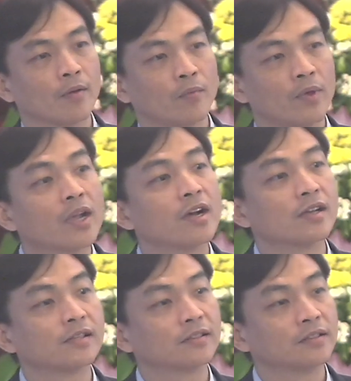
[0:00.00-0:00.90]

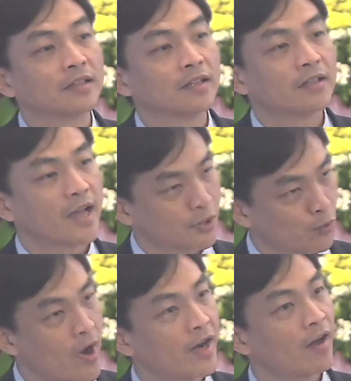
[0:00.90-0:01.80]
Because that's
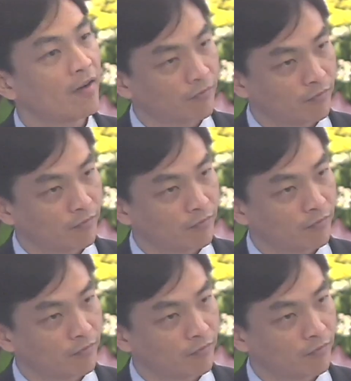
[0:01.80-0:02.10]
one of